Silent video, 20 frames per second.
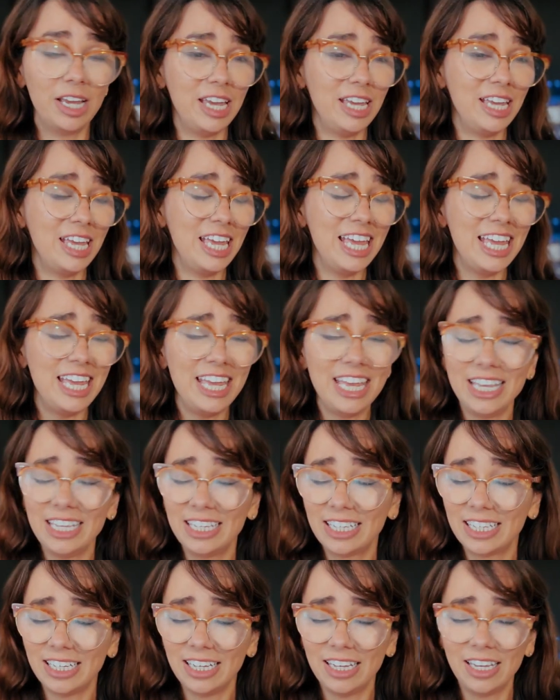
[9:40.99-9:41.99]
a
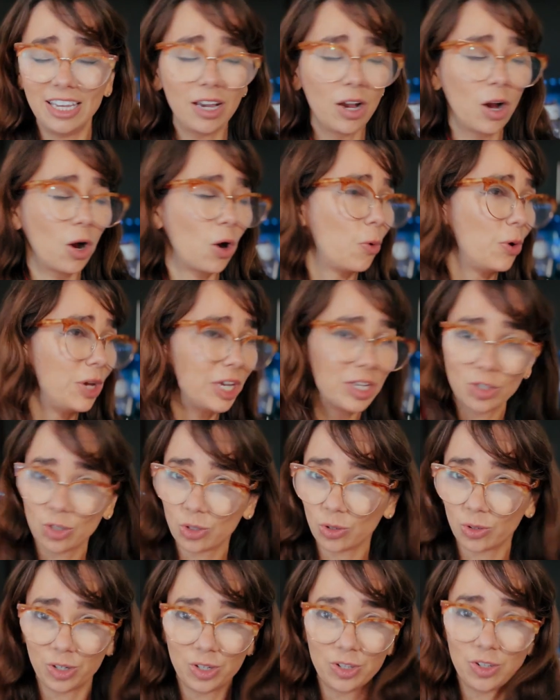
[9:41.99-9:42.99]
easy, quick
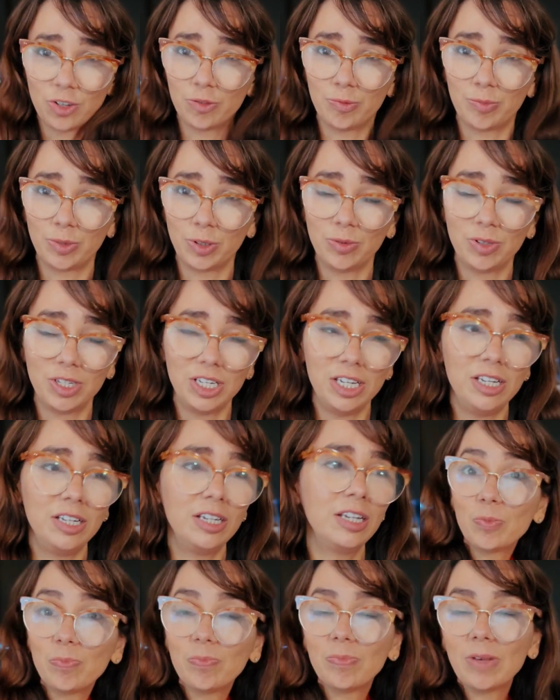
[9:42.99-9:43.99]
source of
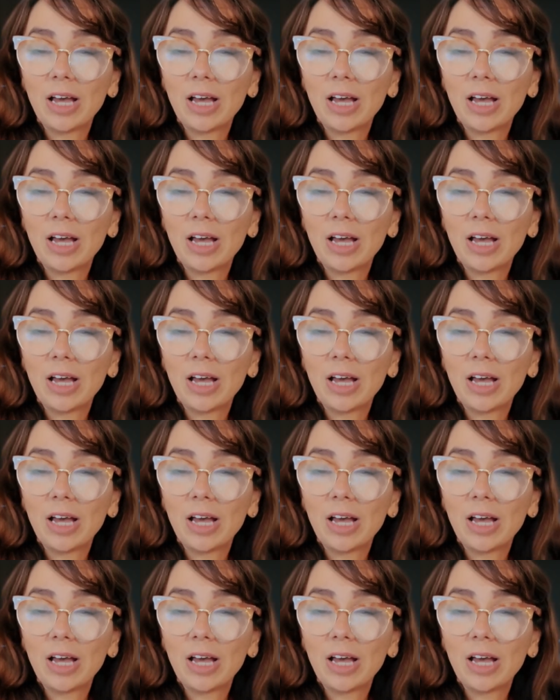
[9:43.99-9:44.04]
protein.